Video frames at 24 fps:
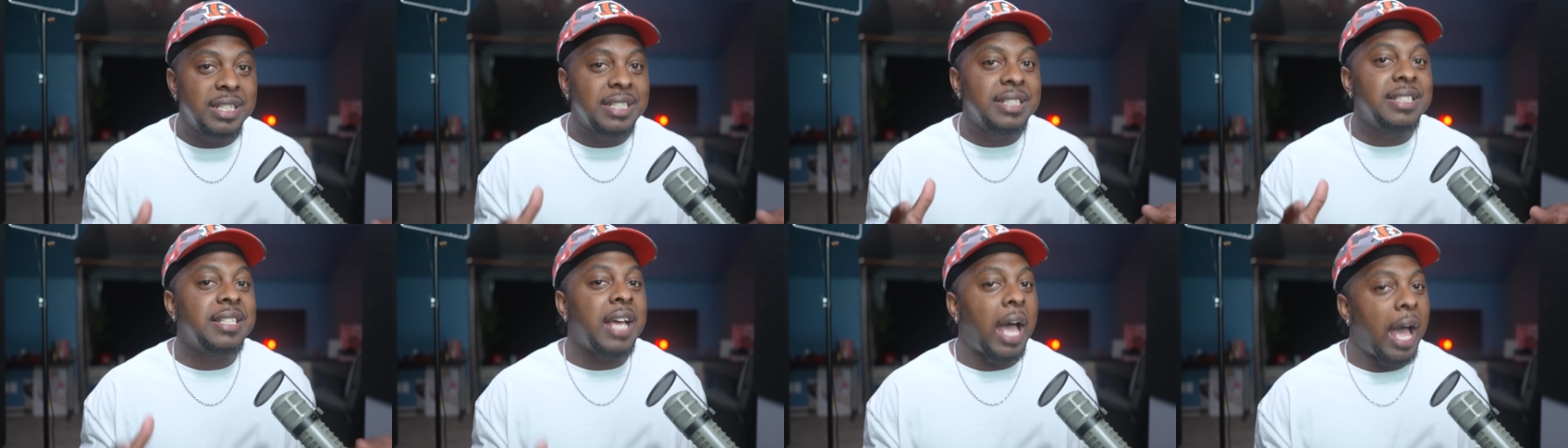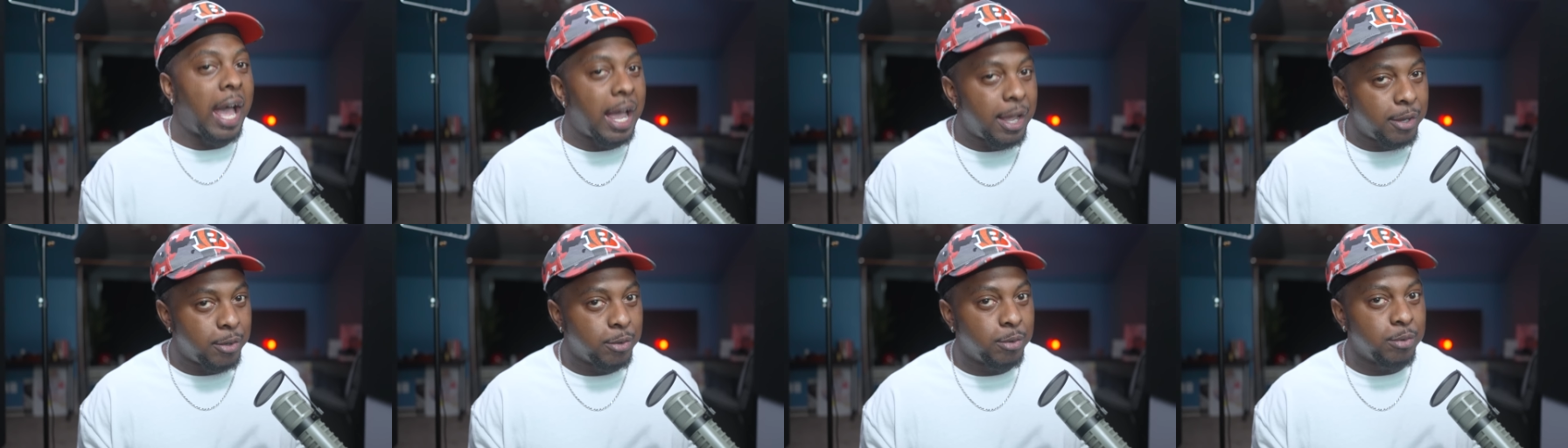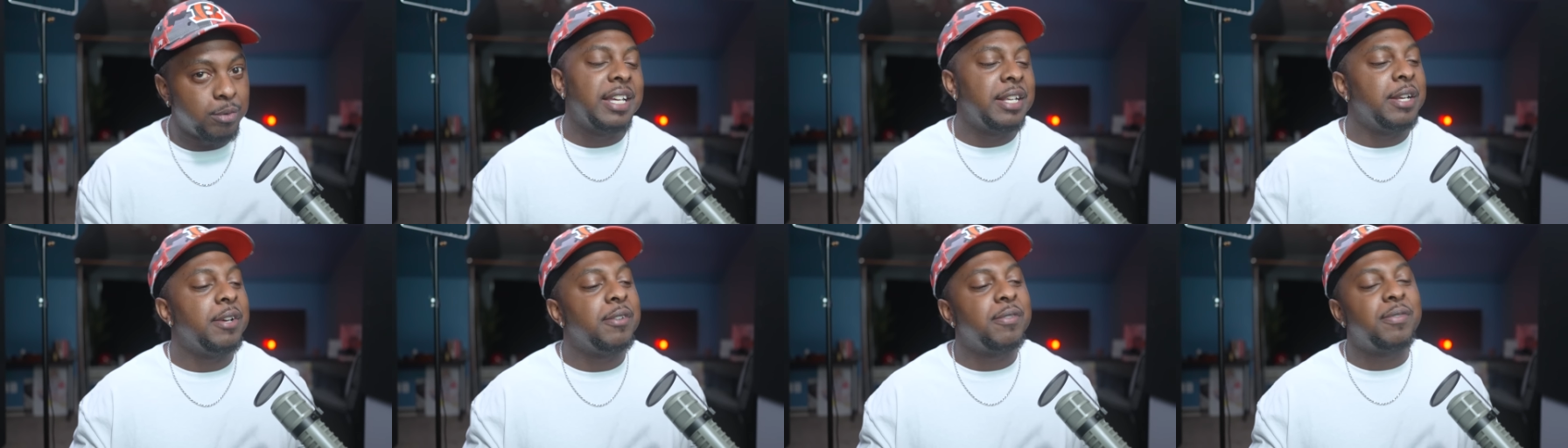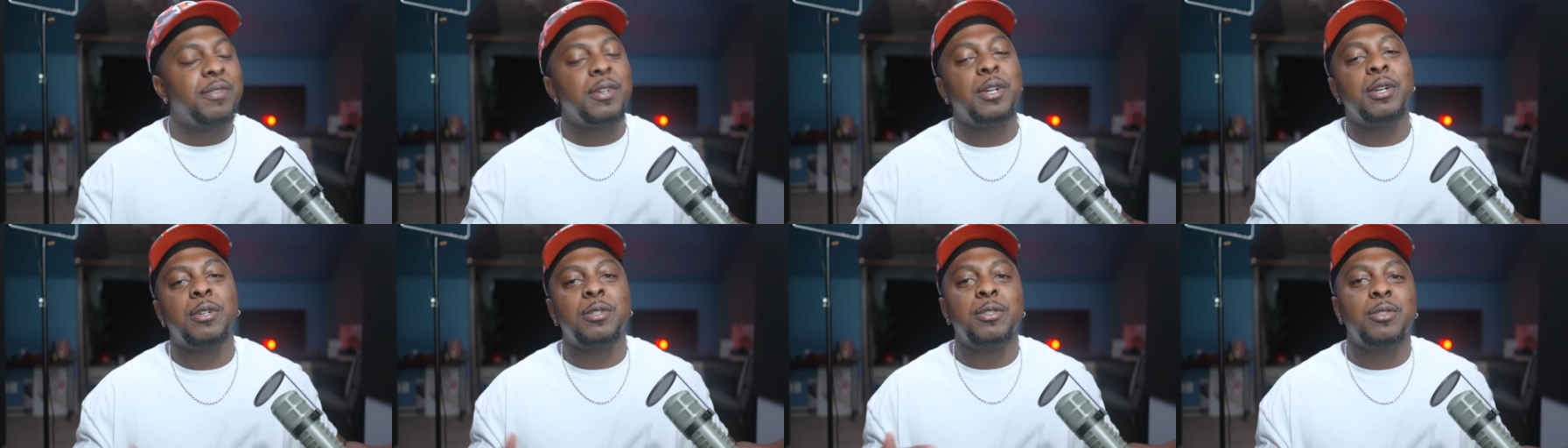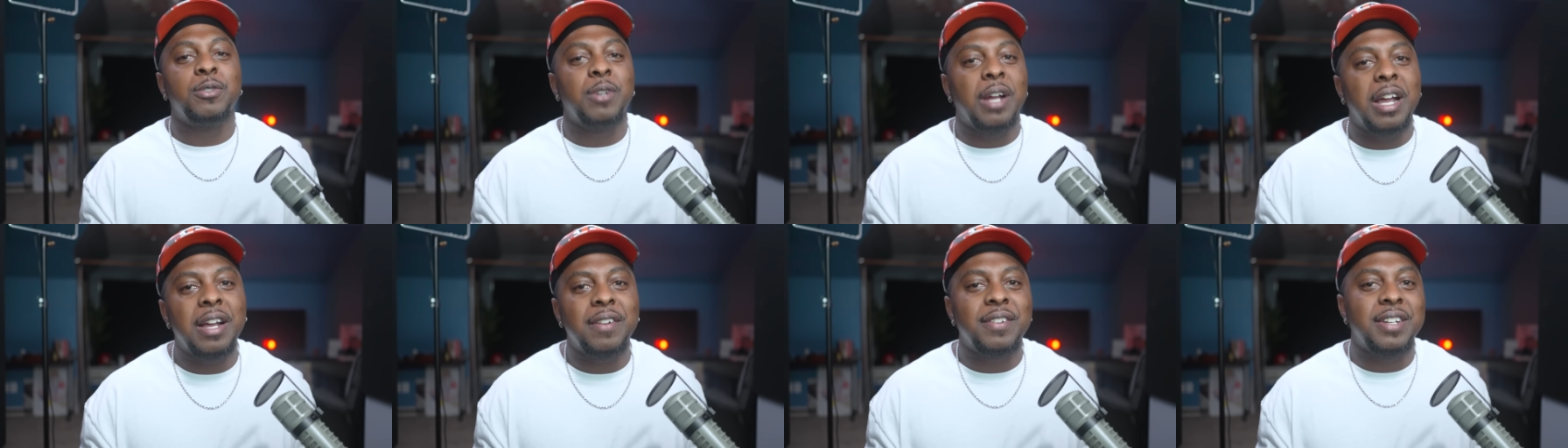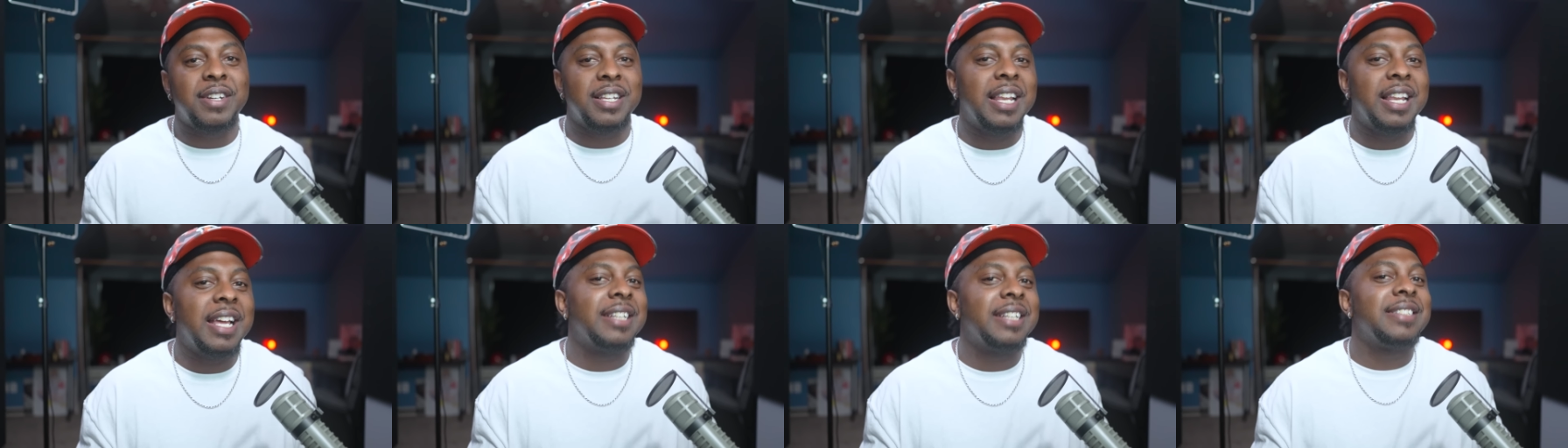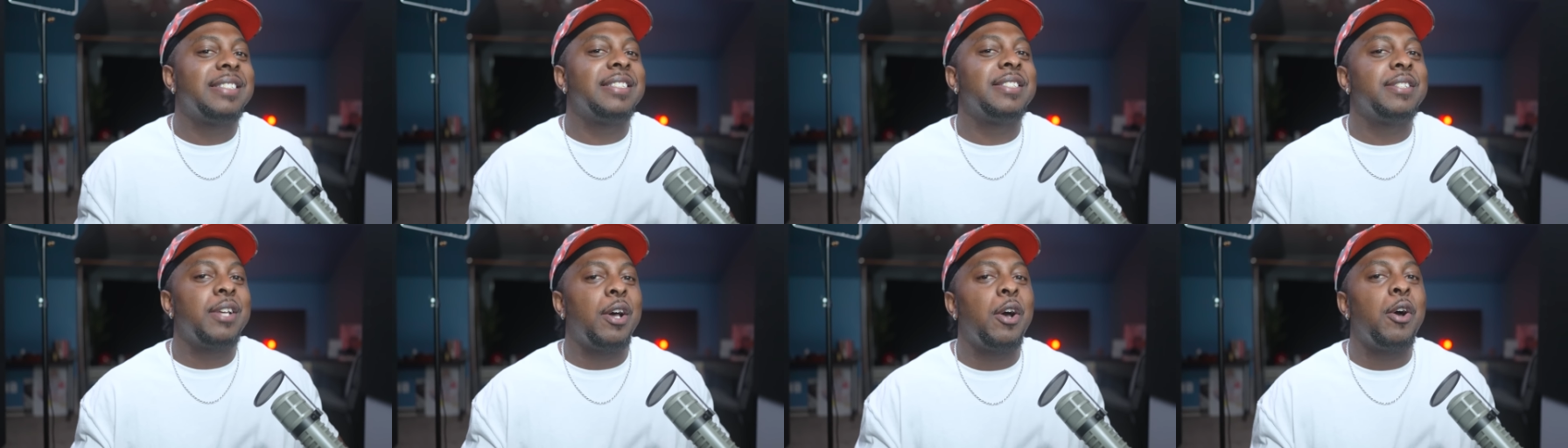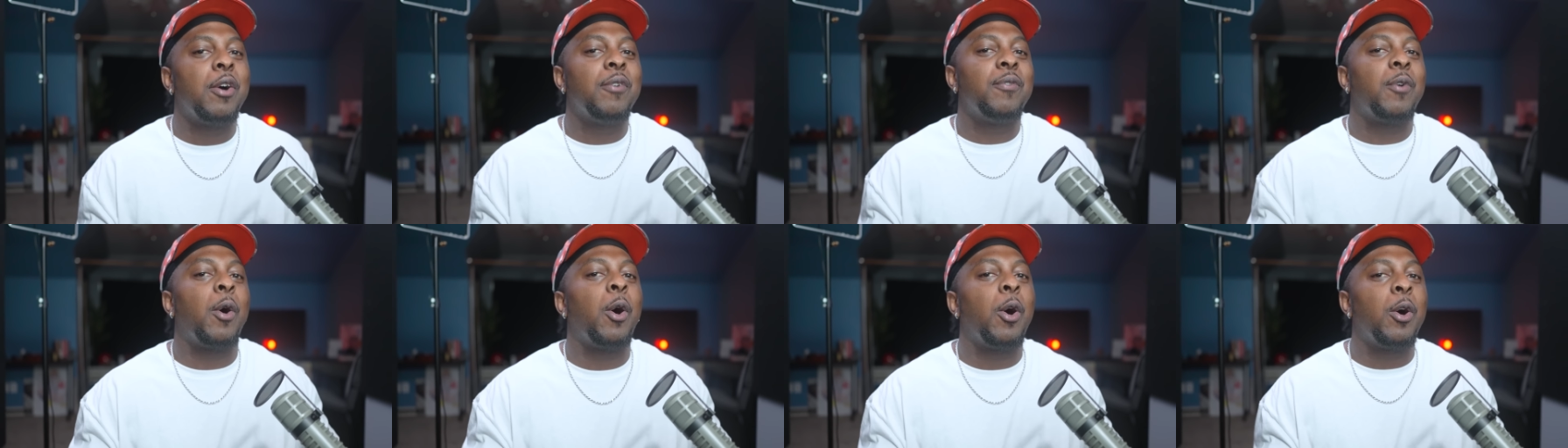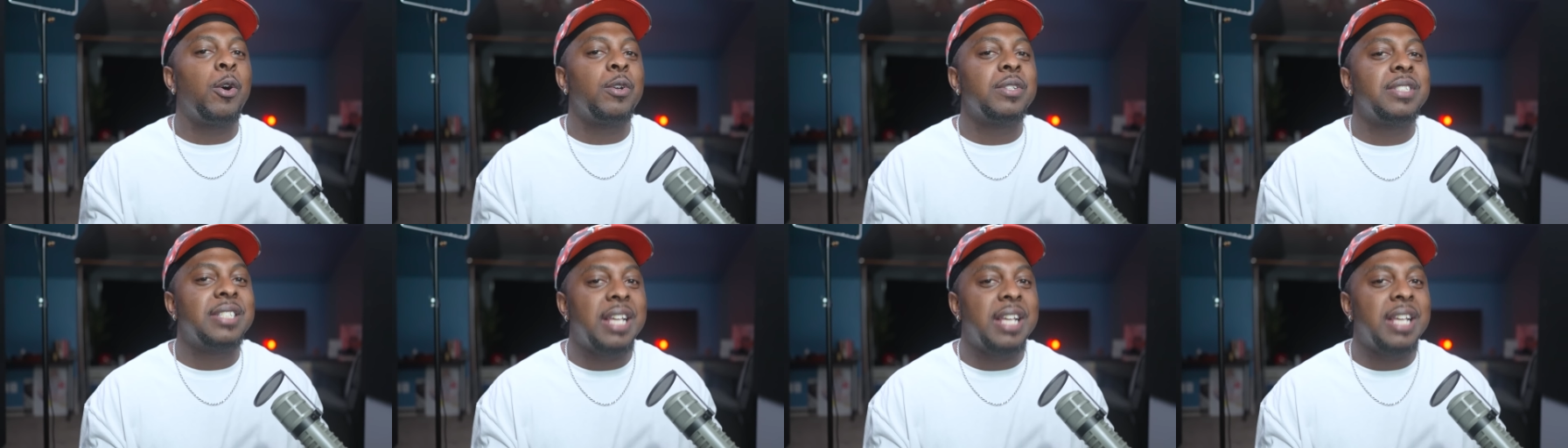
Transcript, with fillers: entitled NFL draft classes of all